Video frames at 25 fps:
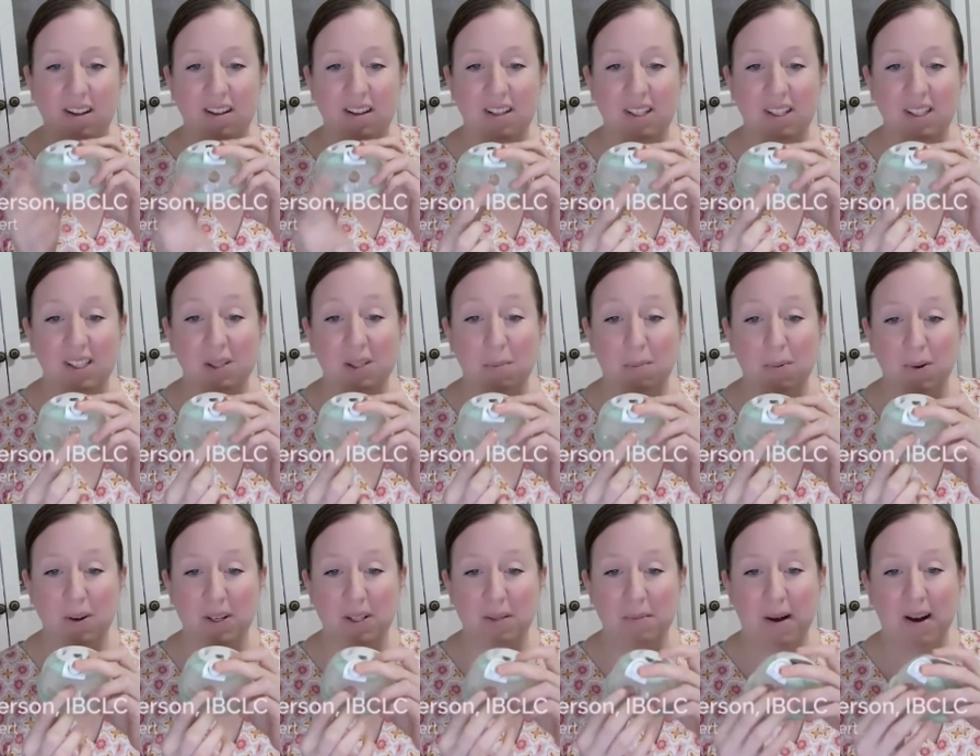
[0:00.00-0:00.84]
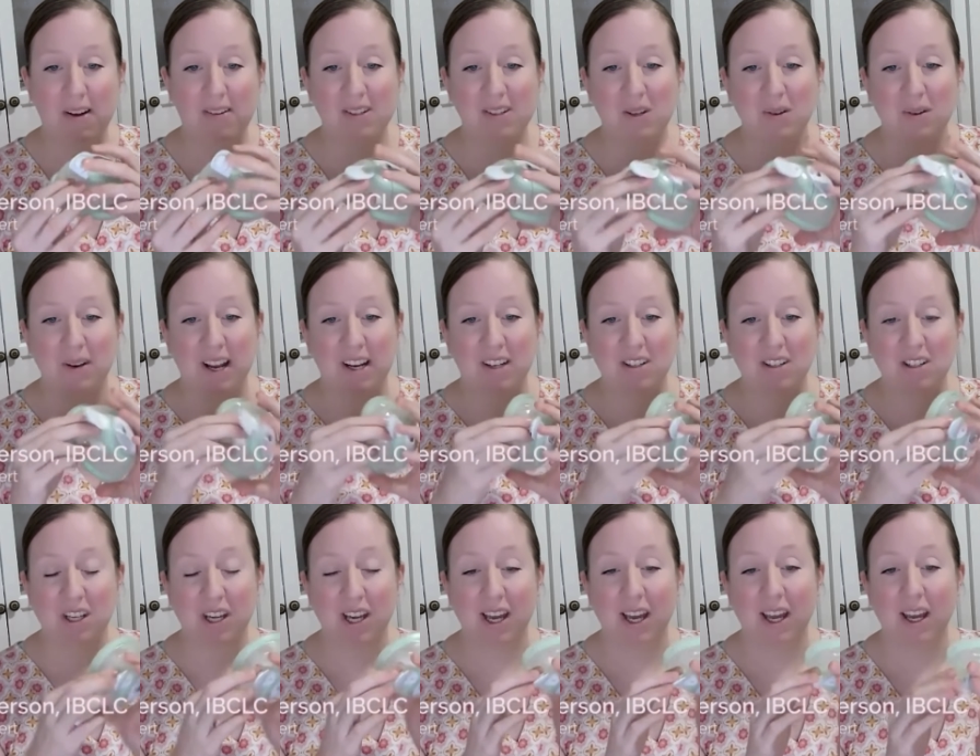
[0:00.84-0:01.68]
this is a pour spout, so you can
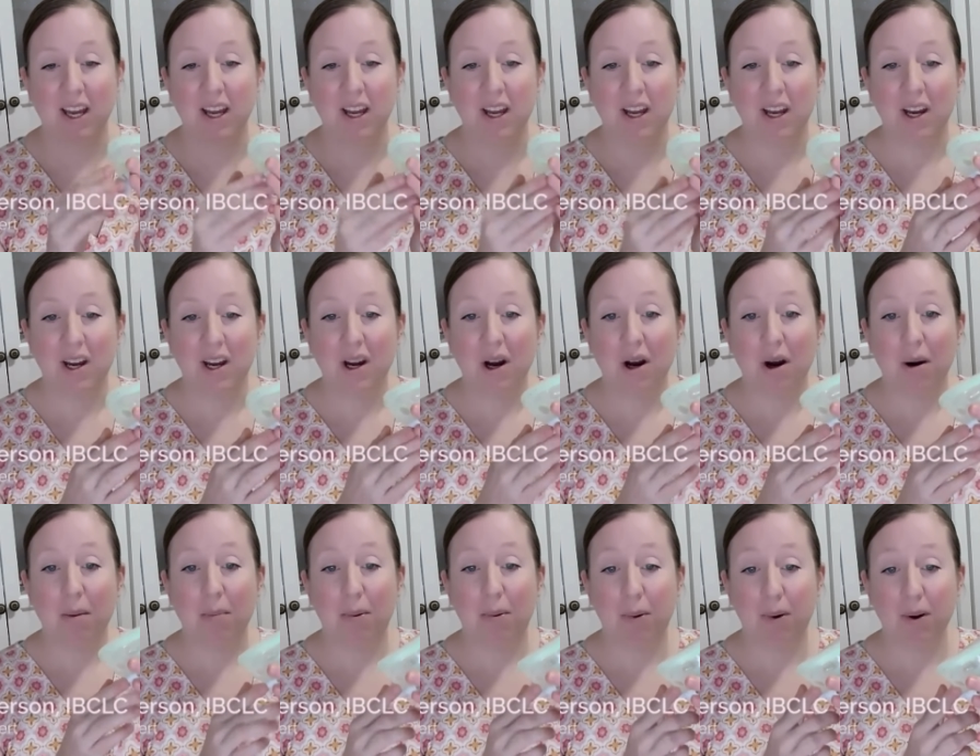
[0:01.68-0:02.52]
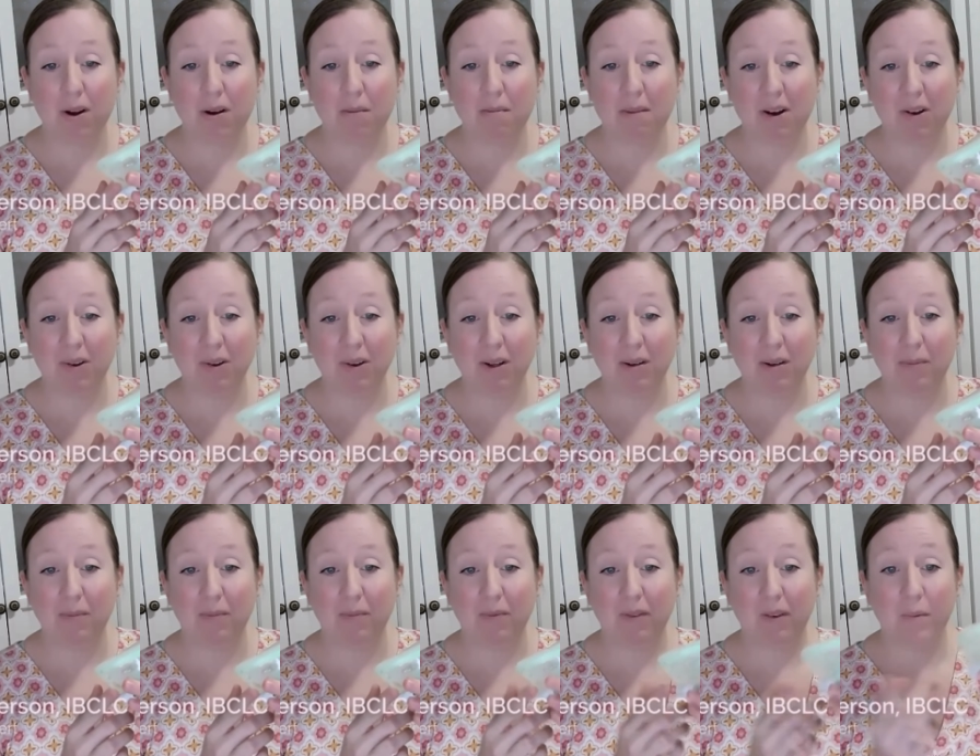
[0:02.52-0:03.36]
actually pour your milk,
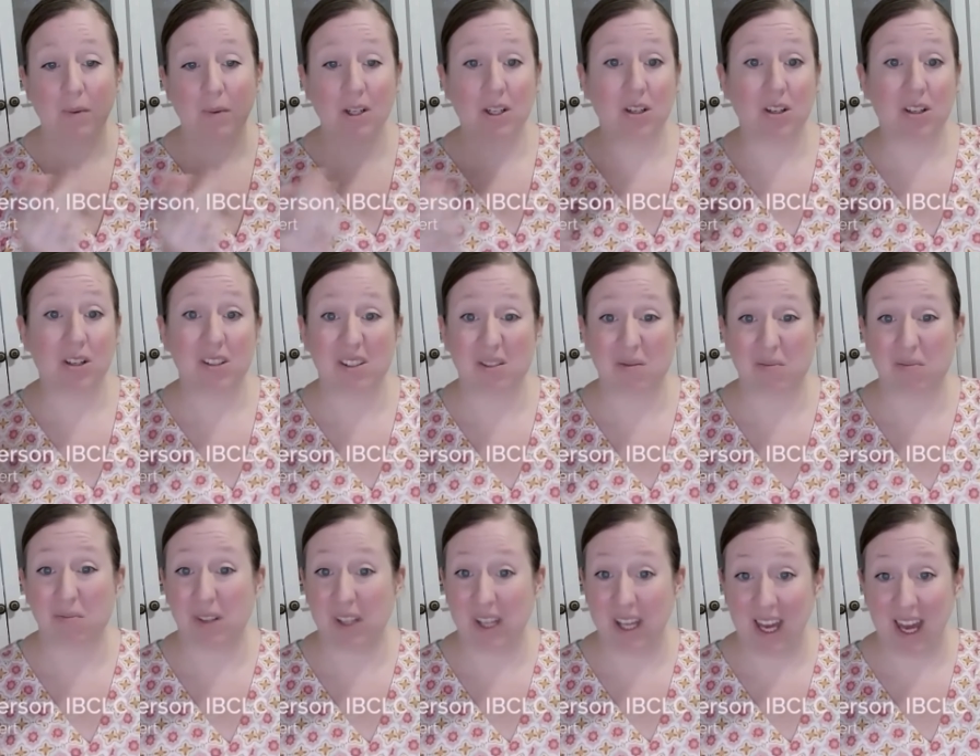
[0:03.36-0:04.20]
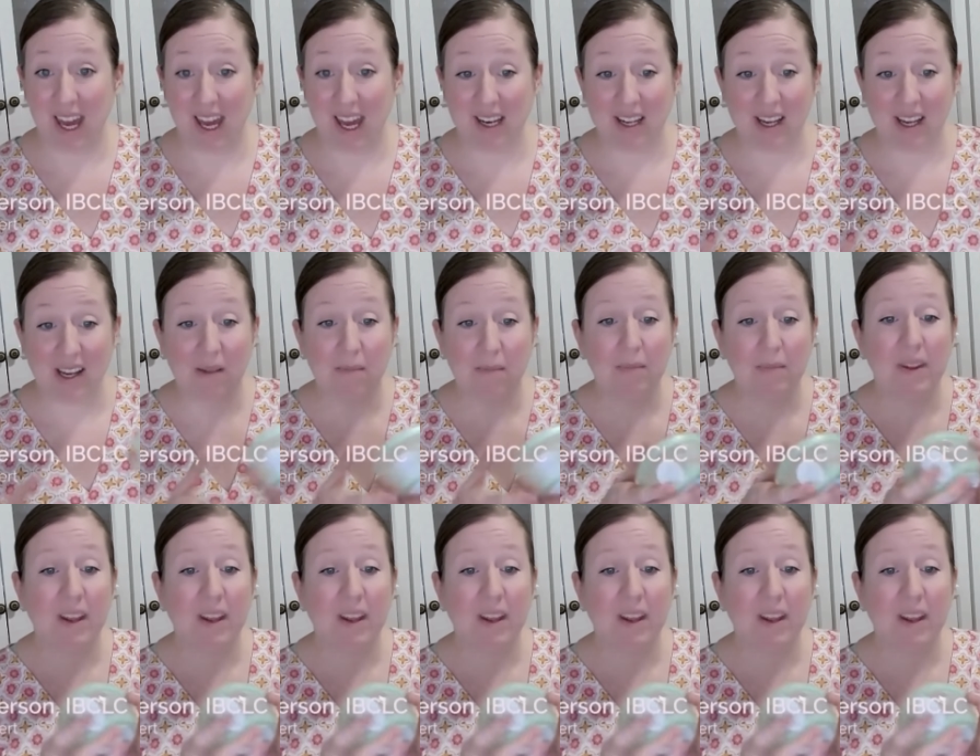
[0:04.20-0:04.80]
which is really handy.